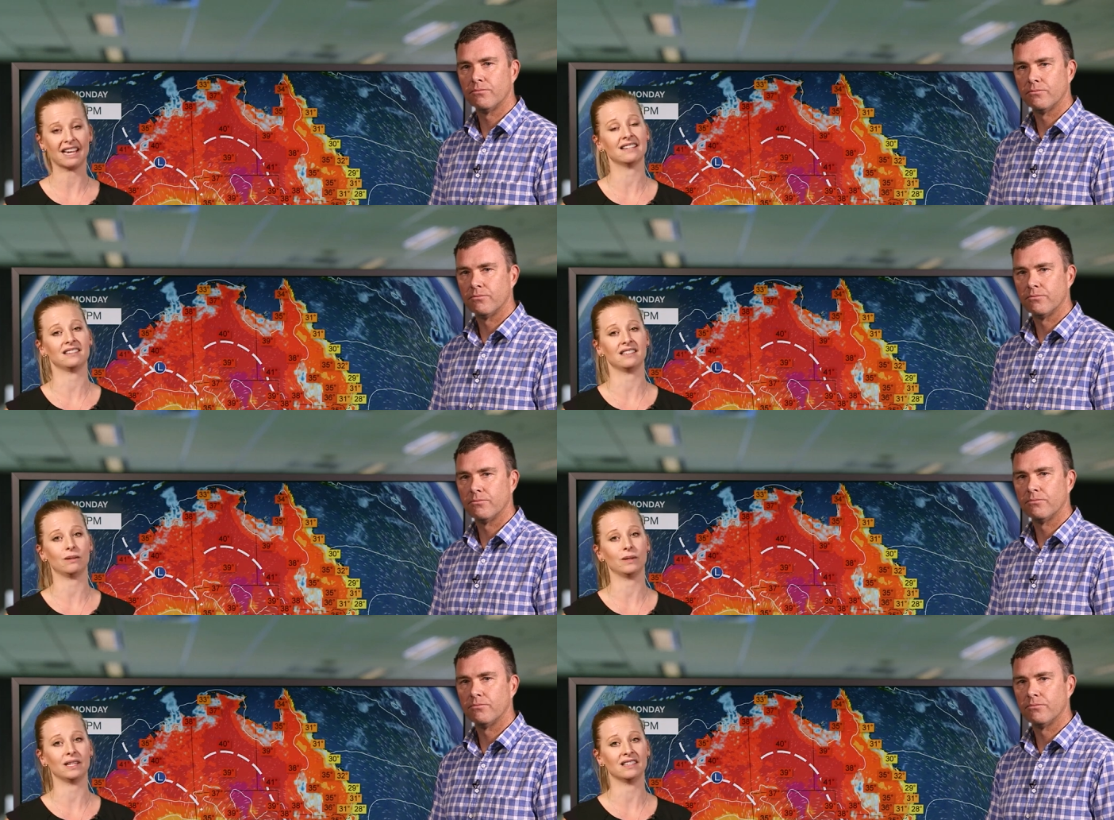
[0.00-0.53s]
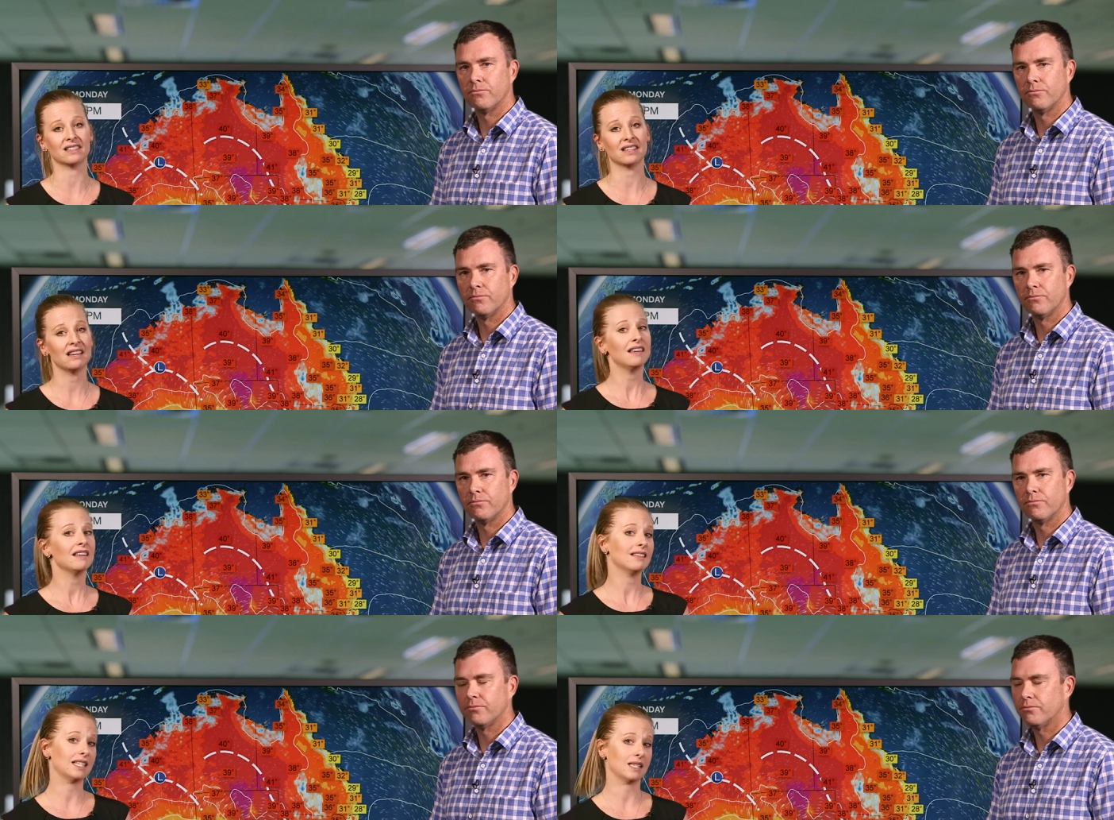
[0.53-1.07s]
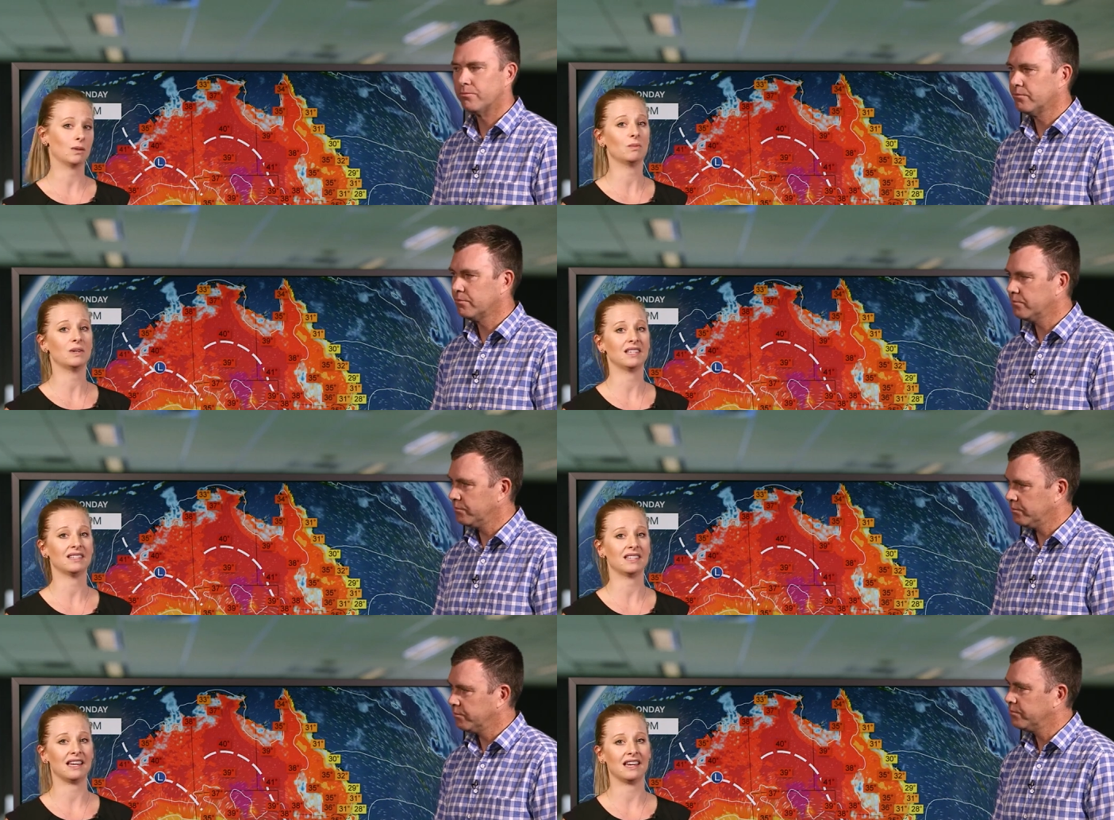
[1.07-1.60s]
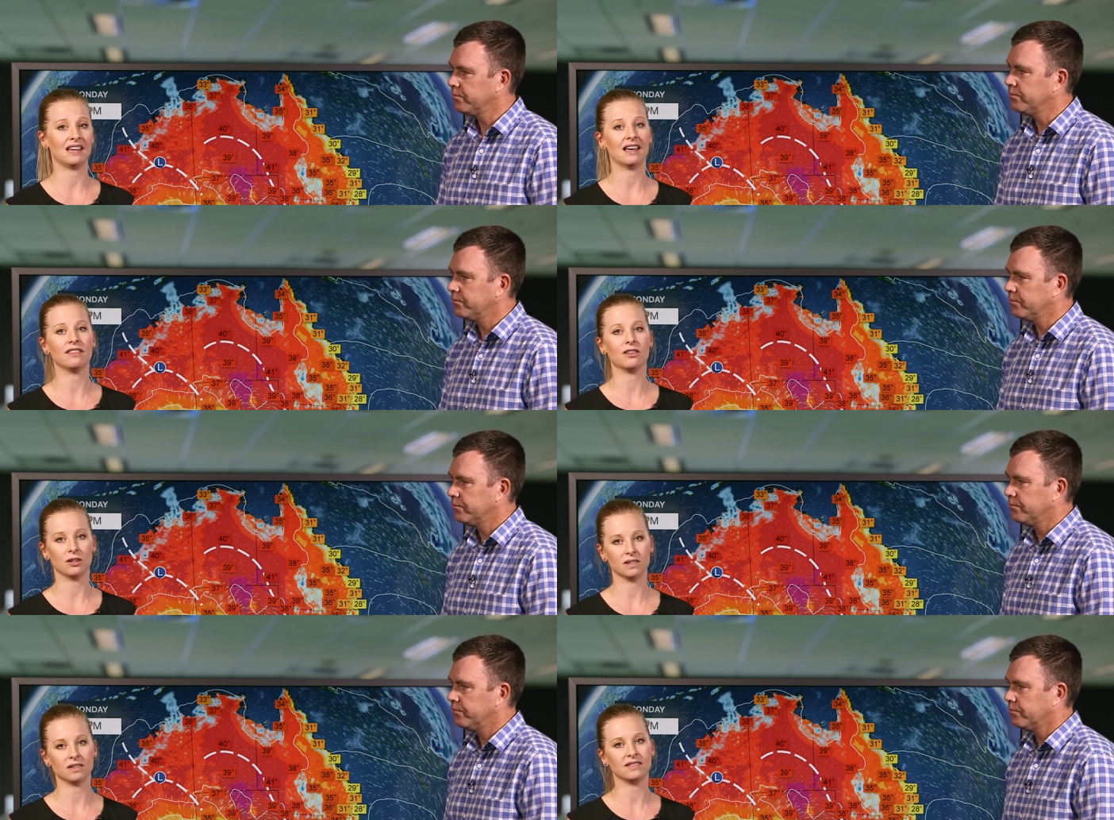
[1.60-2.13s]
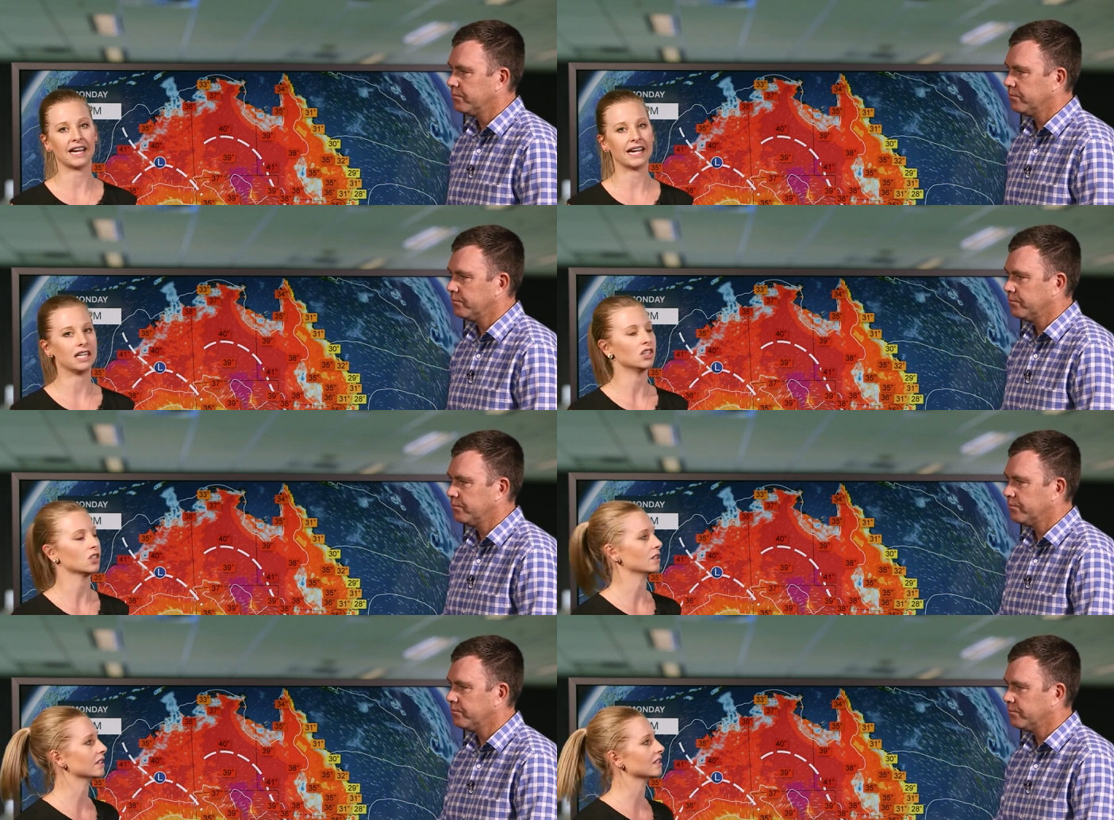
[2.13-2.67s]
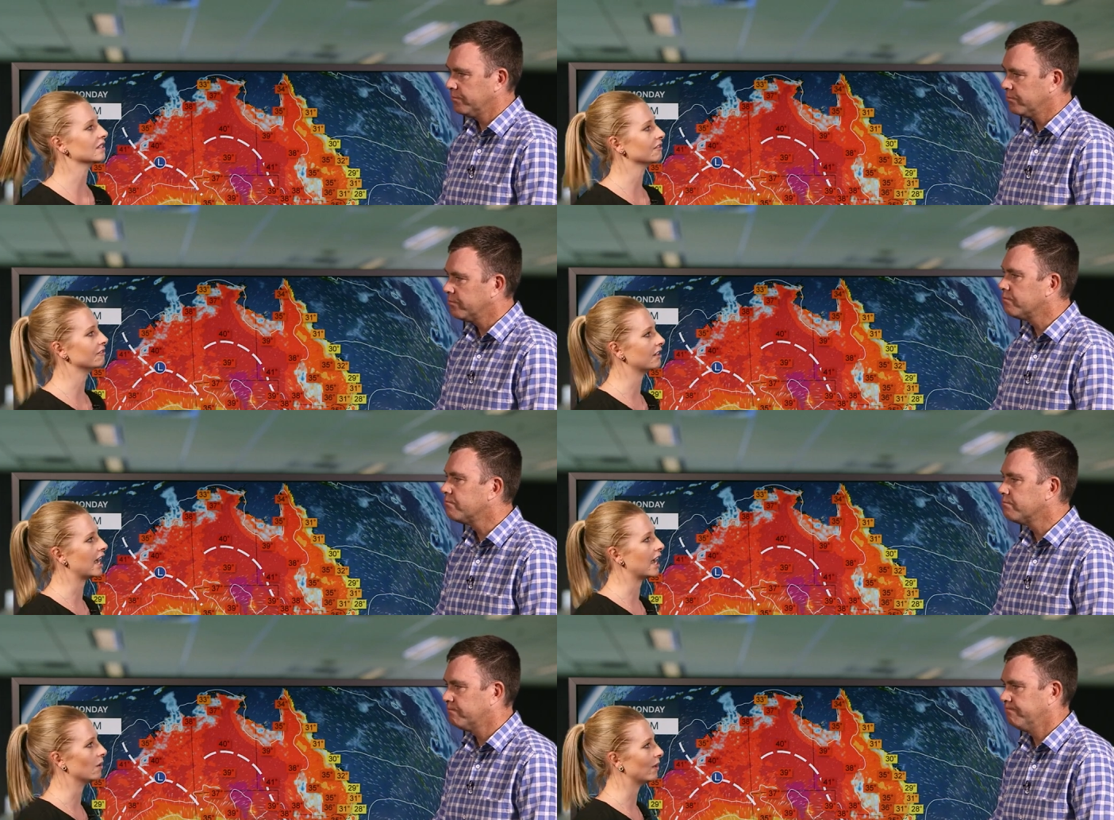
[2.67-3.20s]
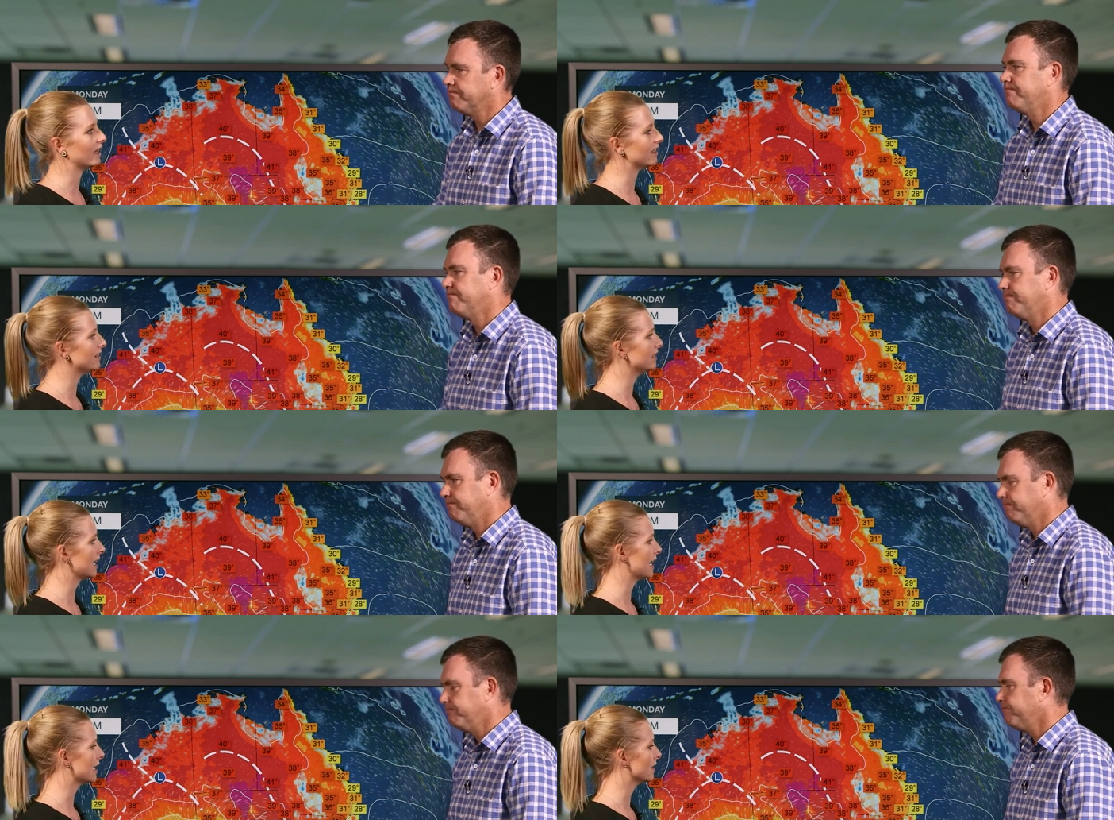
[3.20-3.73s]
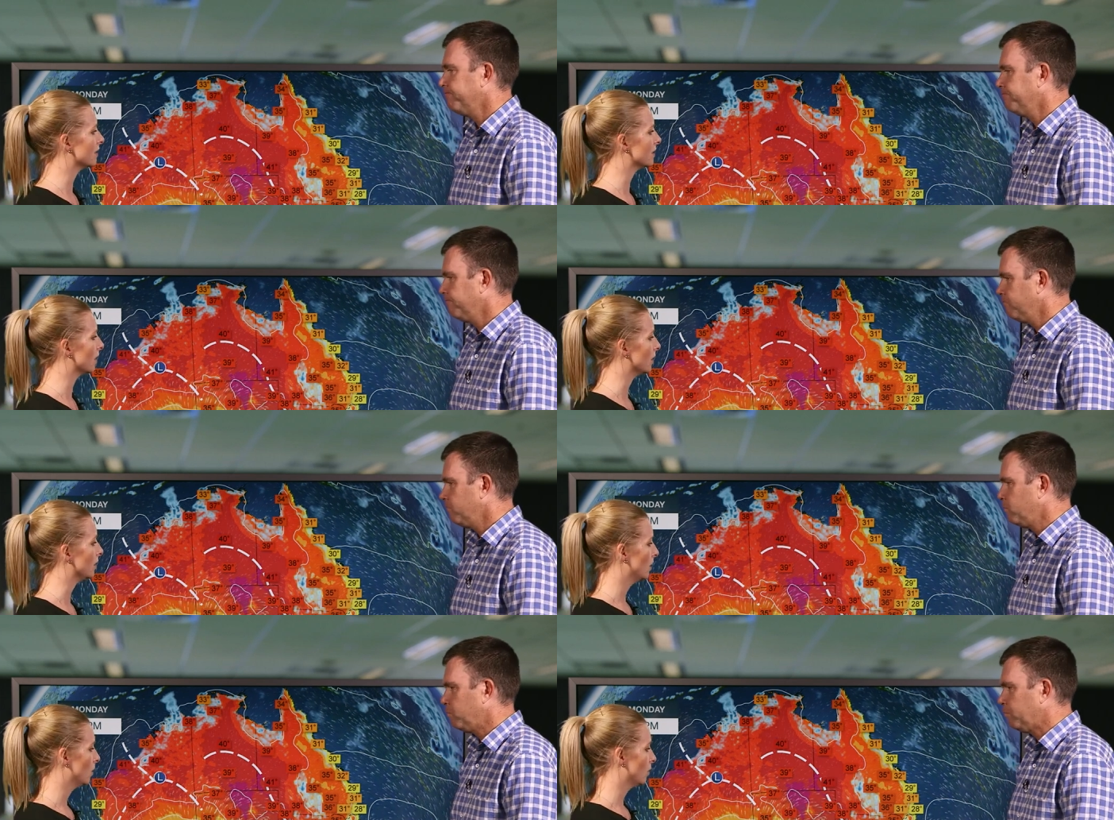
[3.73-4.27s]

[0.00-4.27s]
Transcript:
Speaker 1: gusty winds, that's when we see those dangerous fire weather days. So